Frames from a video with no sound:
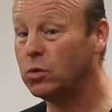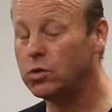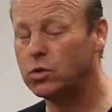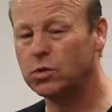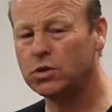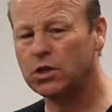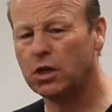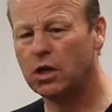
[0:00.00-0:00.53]

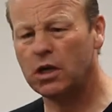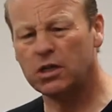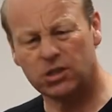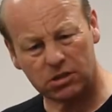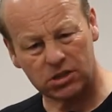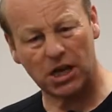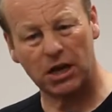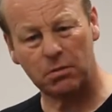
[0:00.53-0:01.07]
which was,
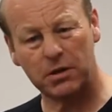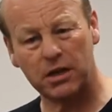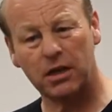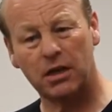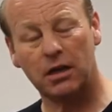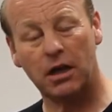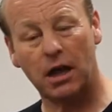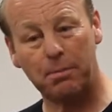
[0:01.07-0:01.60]
so tell
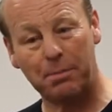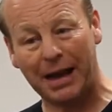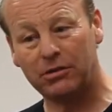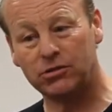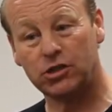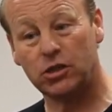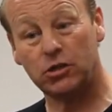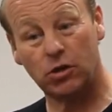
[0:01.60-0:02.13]
me
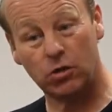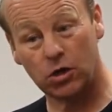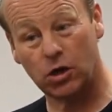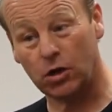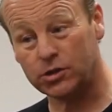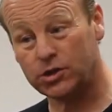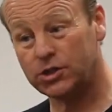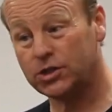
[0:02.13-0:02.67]
about your
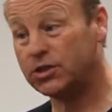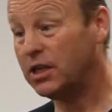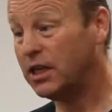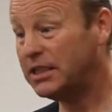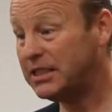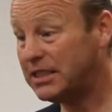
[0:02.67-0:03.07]
costs